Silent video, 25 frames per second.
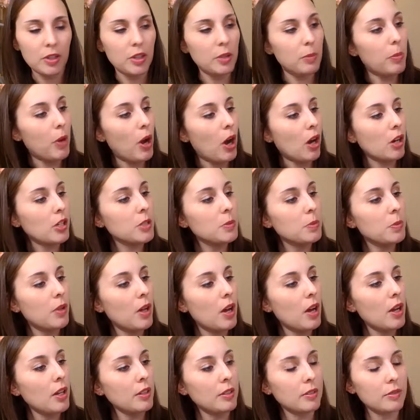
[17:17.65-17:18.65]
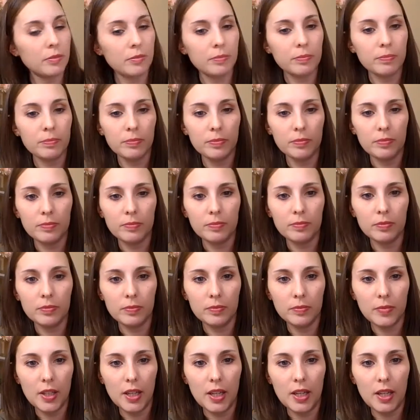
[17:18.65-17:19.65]
the box plot,
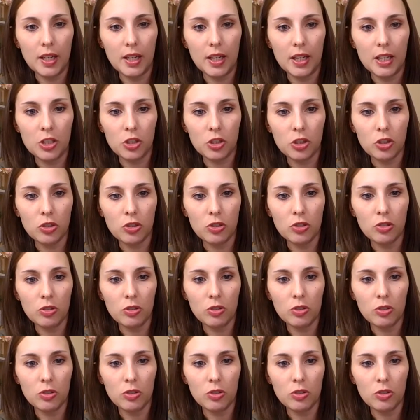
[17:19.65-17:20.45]
hit enter,